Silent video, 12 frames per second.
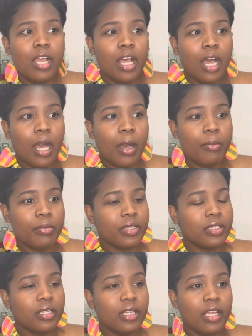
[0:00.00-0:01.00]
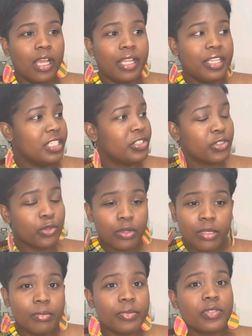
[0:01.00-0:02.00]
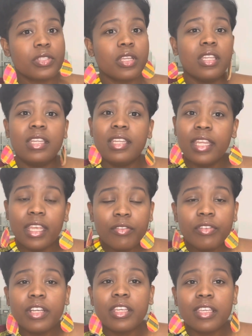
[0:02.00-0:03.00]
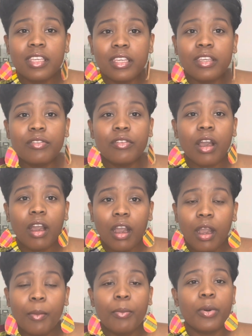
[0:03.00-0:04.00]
and it screams, never give up